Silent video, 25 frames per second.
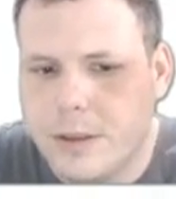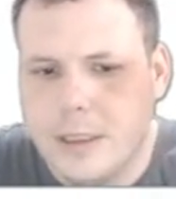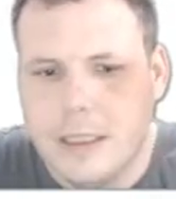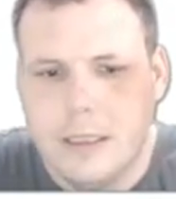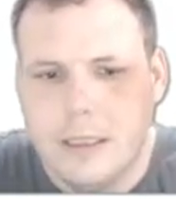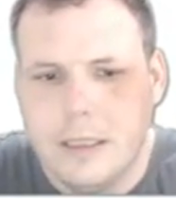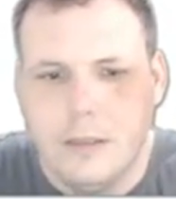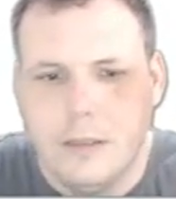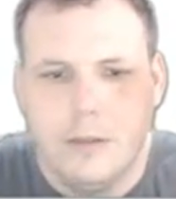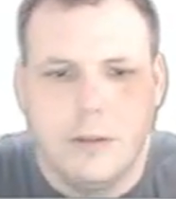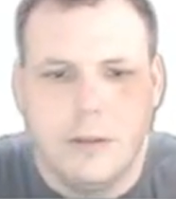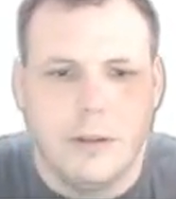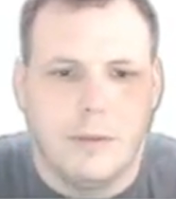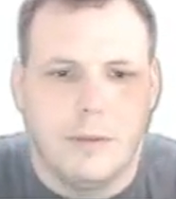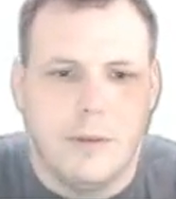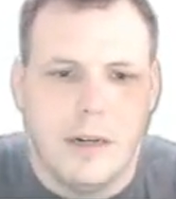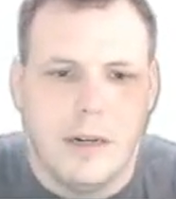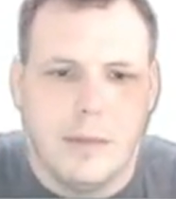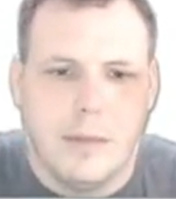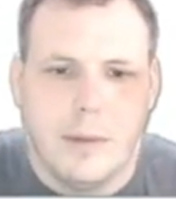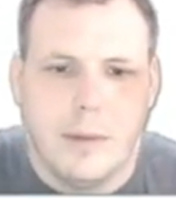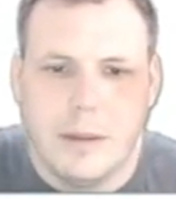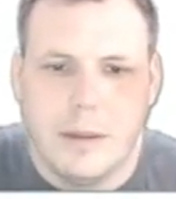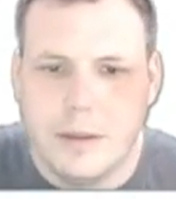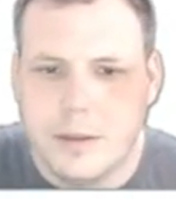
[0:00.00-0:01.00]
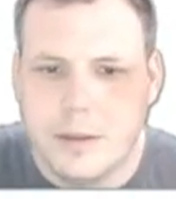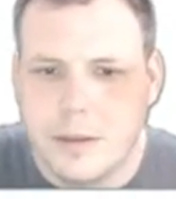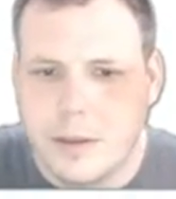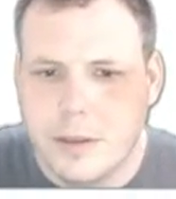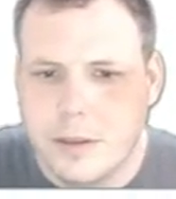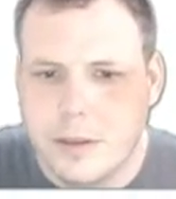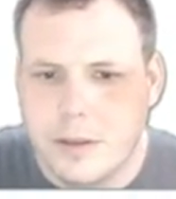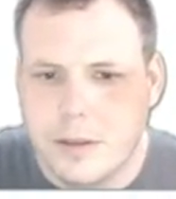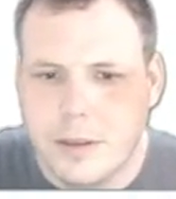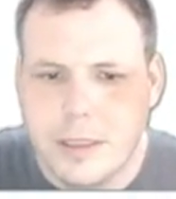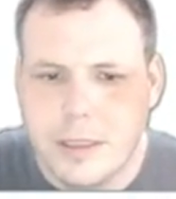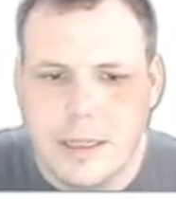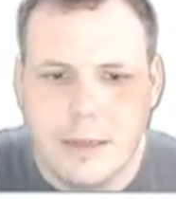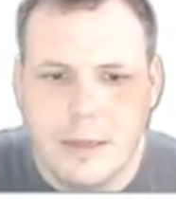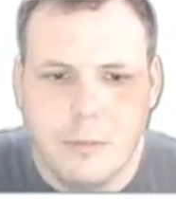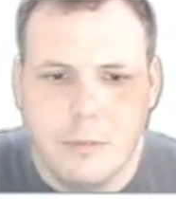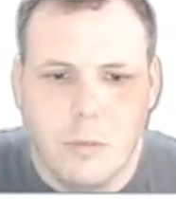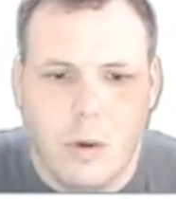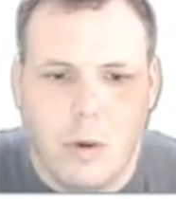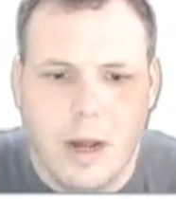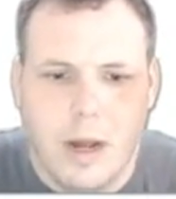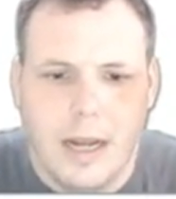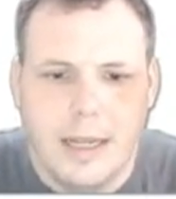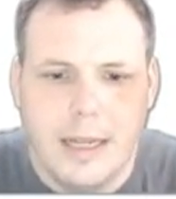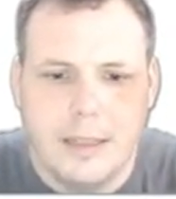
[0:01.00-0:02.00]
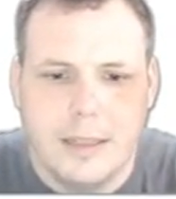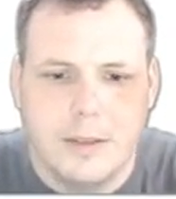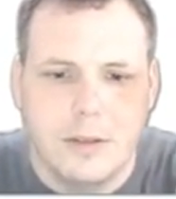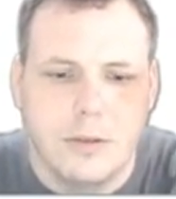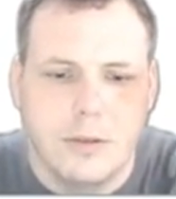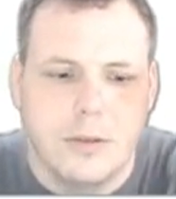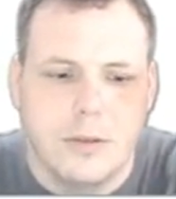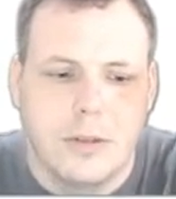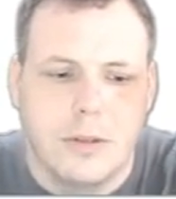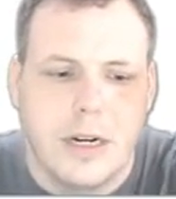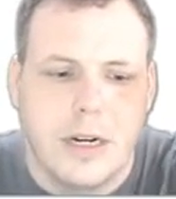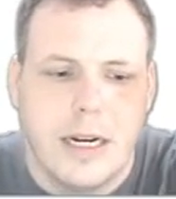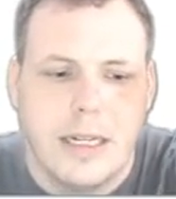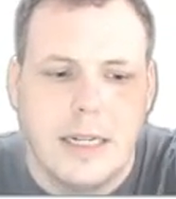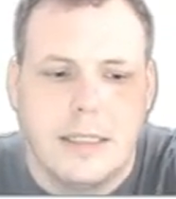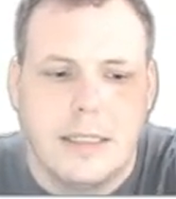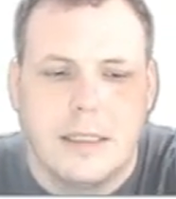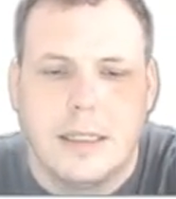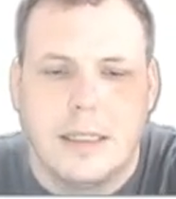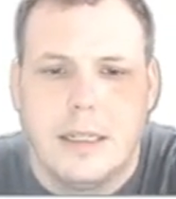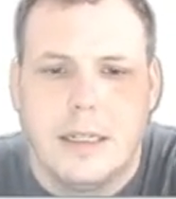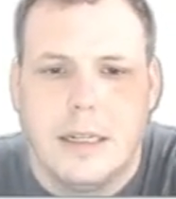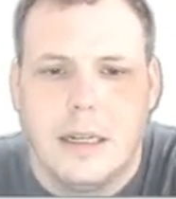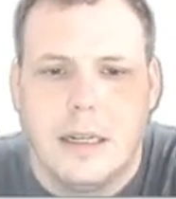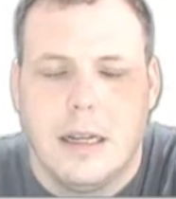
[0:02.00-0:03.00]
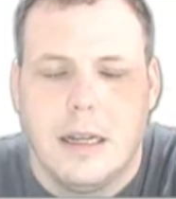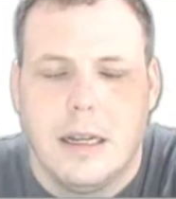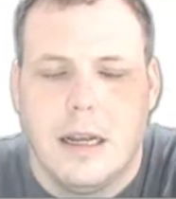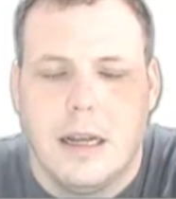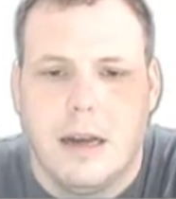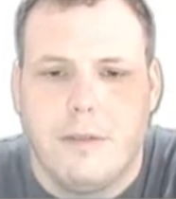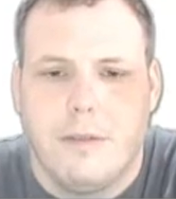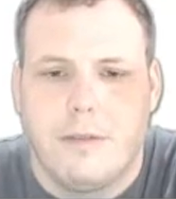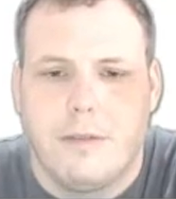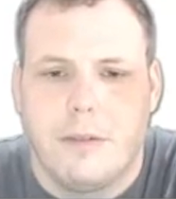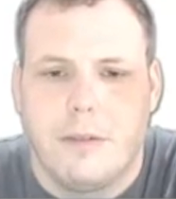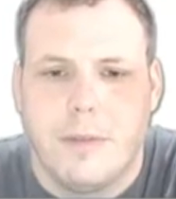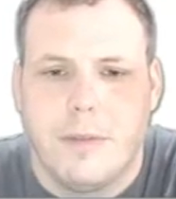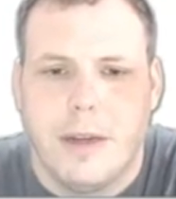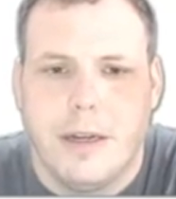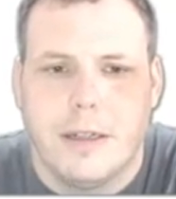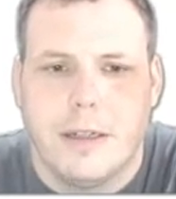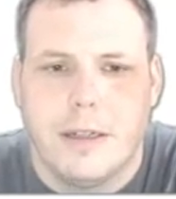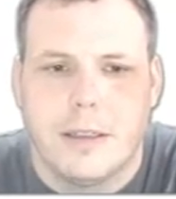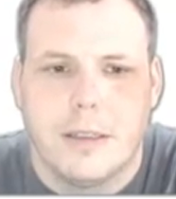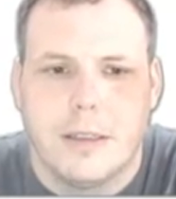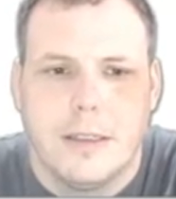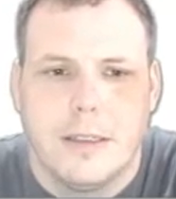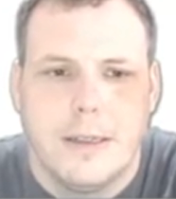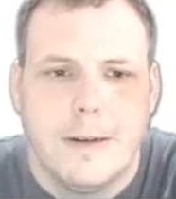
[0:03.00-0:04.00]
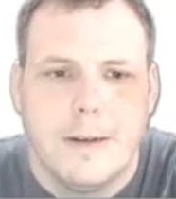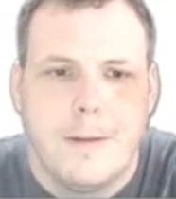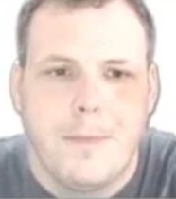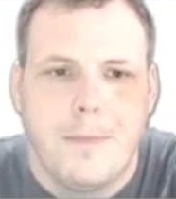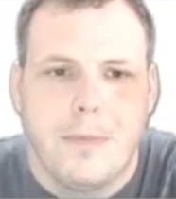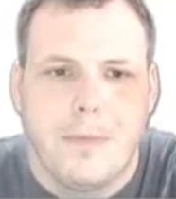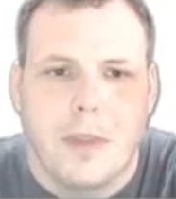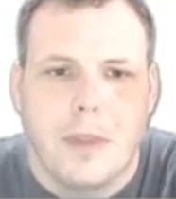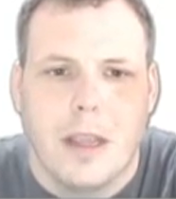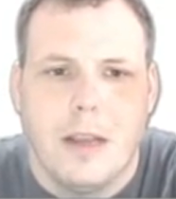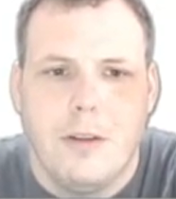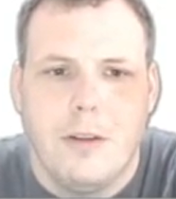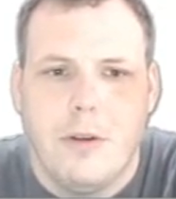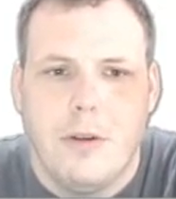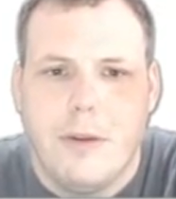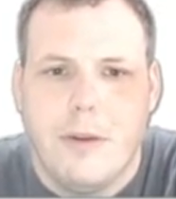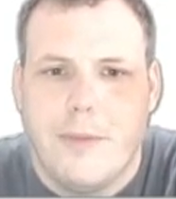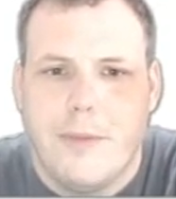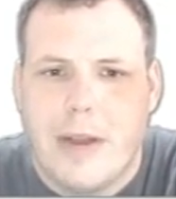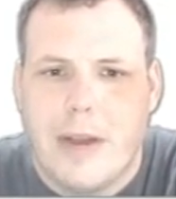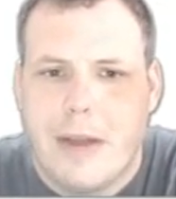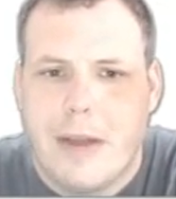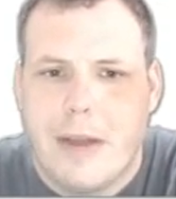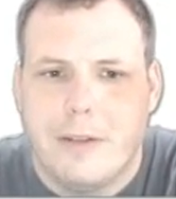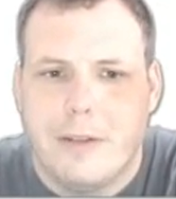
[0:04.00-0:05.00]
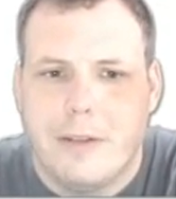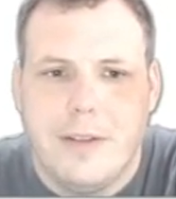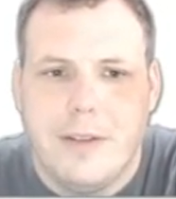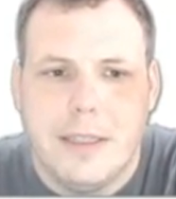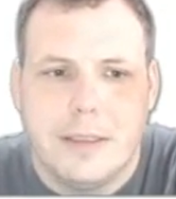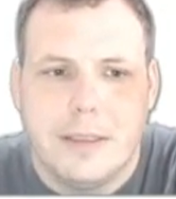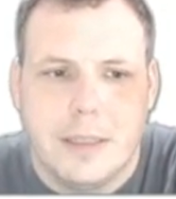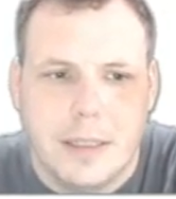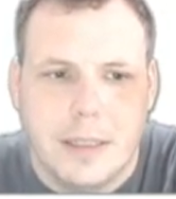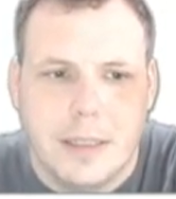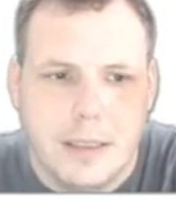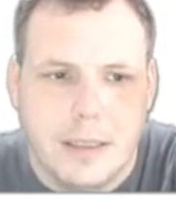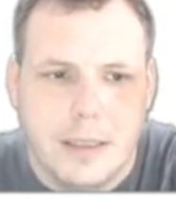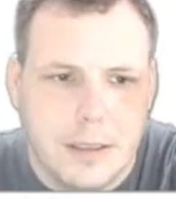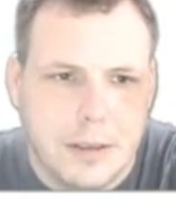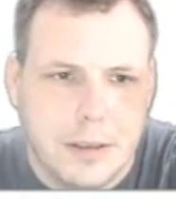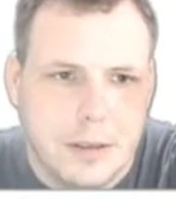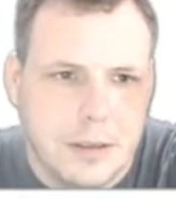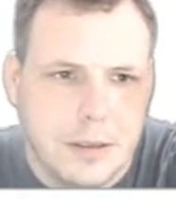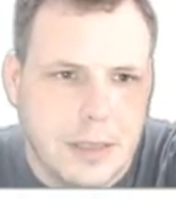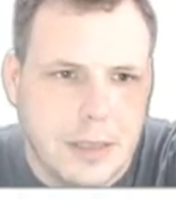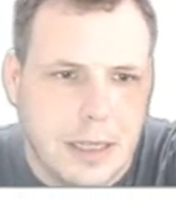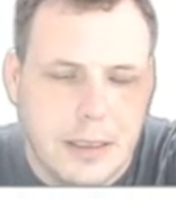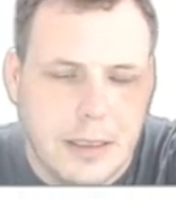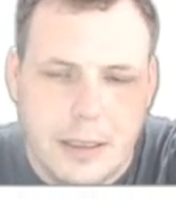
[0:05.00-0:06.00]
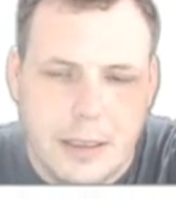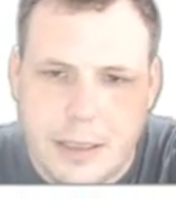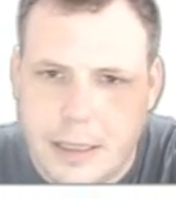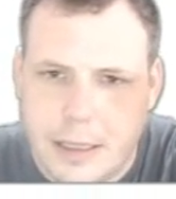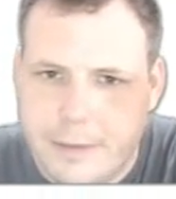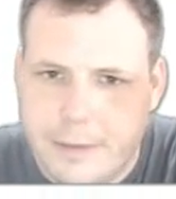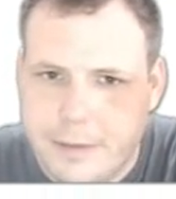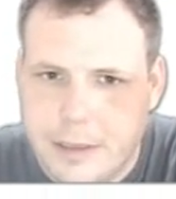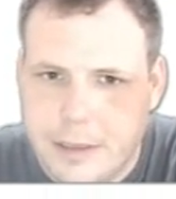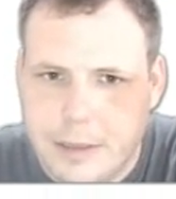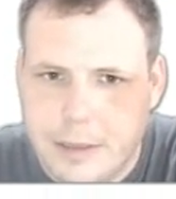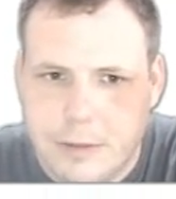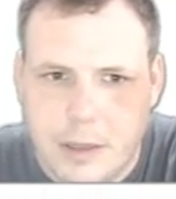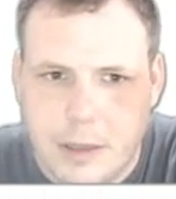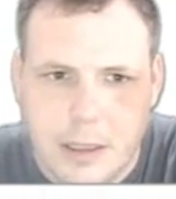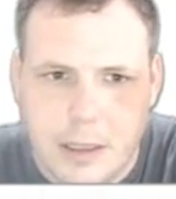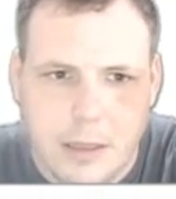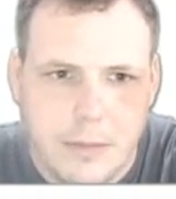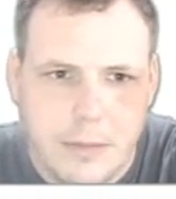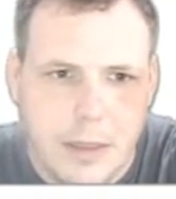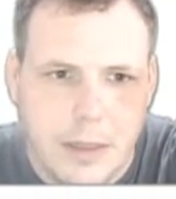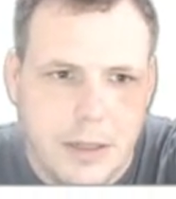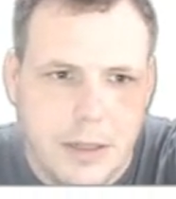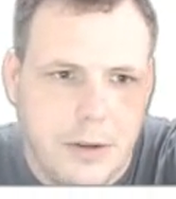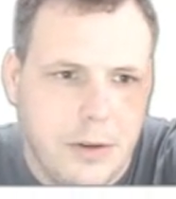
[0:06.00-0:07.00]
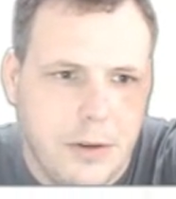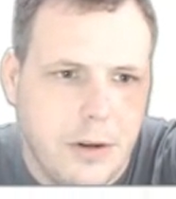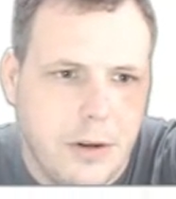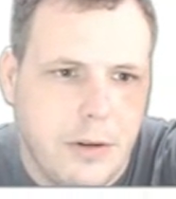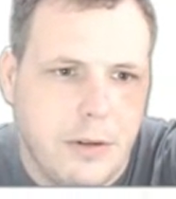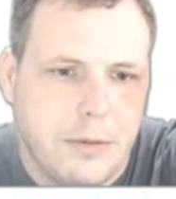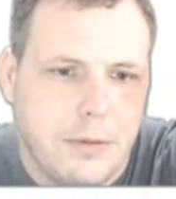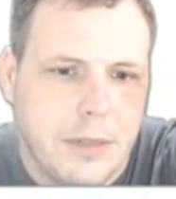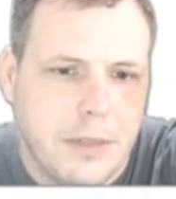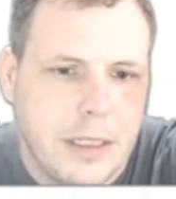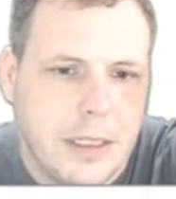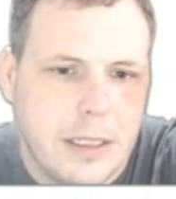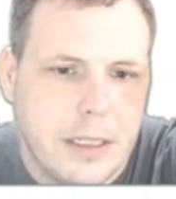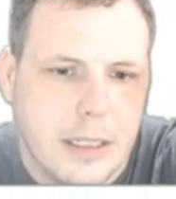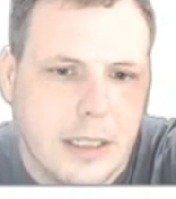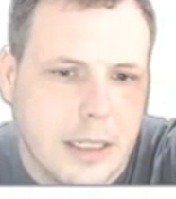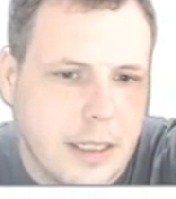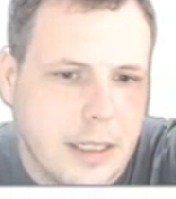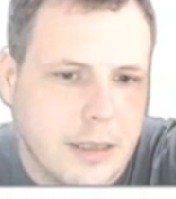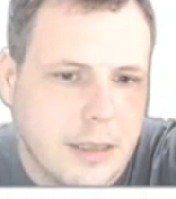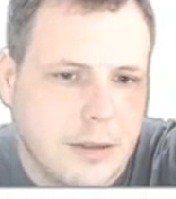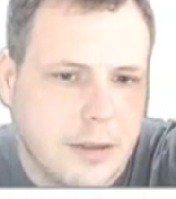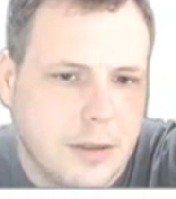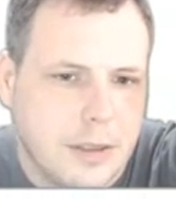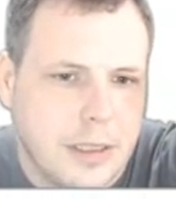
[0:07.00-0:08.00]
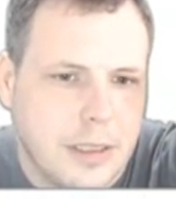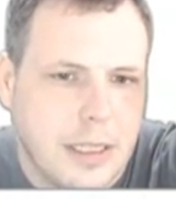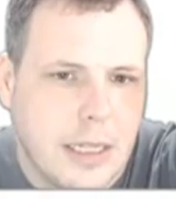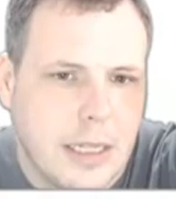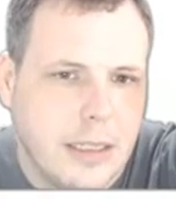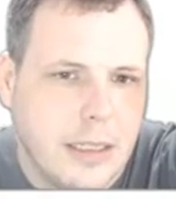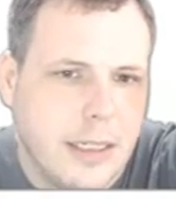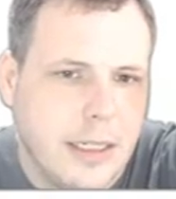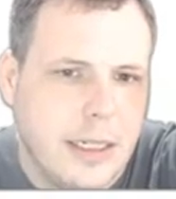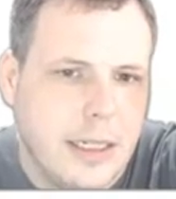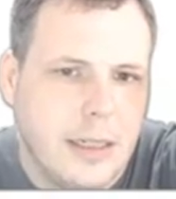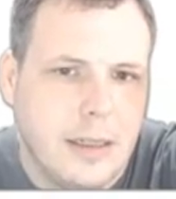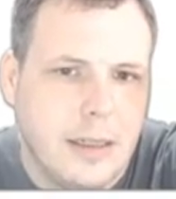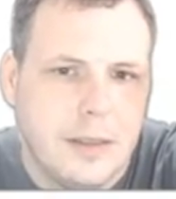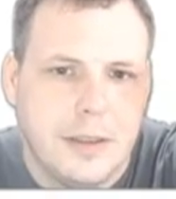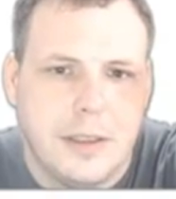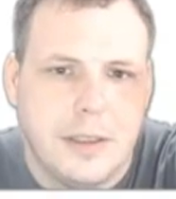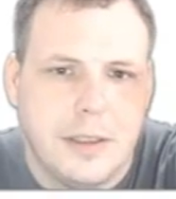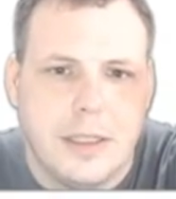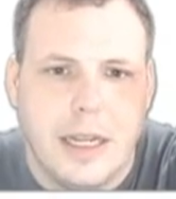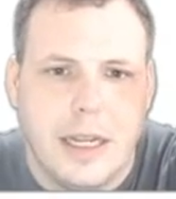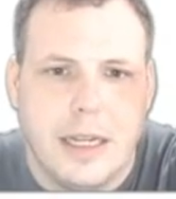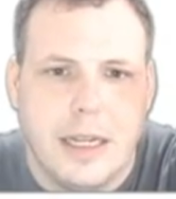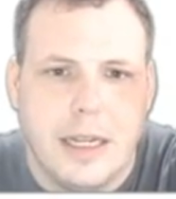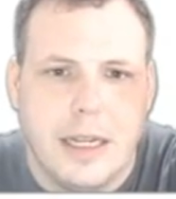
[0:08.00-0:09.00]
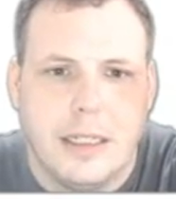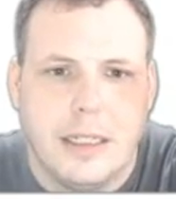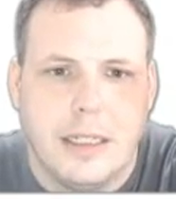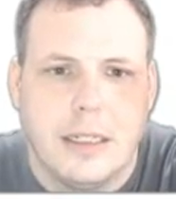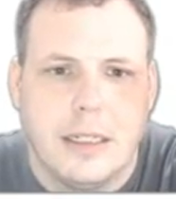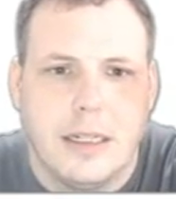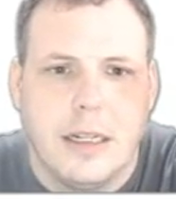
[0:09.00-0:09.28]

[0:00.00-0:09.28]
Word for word: You can read about the security and why it's so great from here. You even have the fees and conditions. I definitely recommend you go and read these just to kind of get an understanding